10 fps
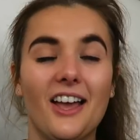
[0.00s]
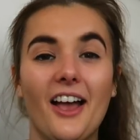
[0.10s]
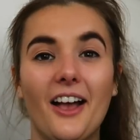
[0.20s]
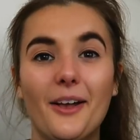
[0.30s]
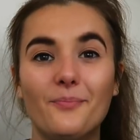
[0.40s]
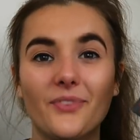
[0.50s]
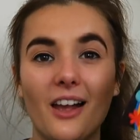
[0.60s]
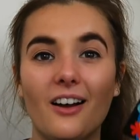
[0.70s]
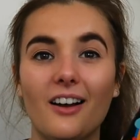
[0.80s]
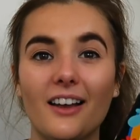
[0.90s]

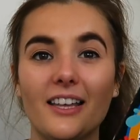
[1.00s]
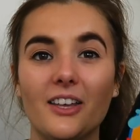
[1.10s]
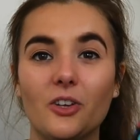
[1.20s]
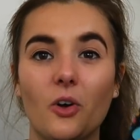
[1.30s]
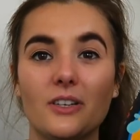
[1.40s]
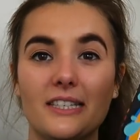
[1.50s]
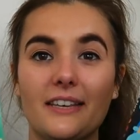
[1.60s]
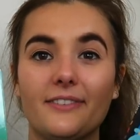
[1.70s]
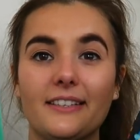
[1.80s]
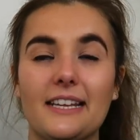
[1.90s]
I got
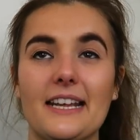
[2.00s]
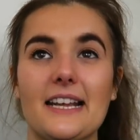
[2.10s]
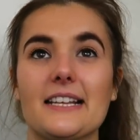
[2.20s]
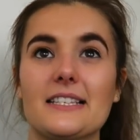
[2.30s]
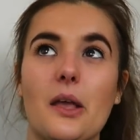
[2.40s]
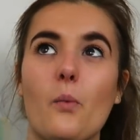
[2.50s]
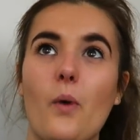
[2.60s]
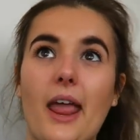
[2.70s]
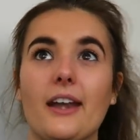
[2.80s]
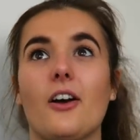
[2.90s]
given these
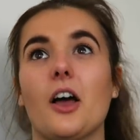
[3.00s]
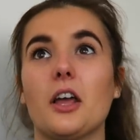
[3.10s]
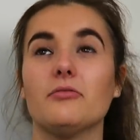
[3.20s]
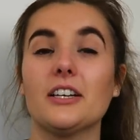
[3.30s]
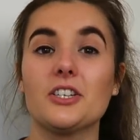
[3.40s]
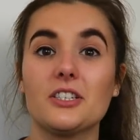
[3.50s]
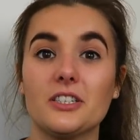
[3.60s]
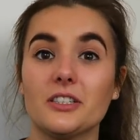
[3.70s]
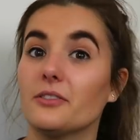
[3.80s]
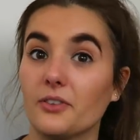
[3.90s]
when I
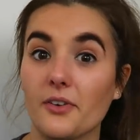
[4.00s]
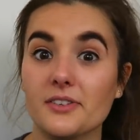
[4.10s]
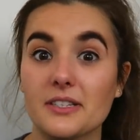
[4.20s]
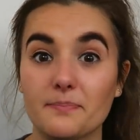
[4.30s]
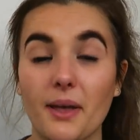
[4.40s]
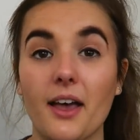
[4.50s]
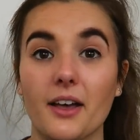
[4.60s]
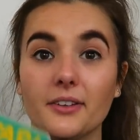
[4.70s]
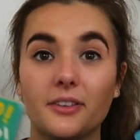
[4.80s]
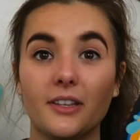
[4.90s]
registered Florence's birth.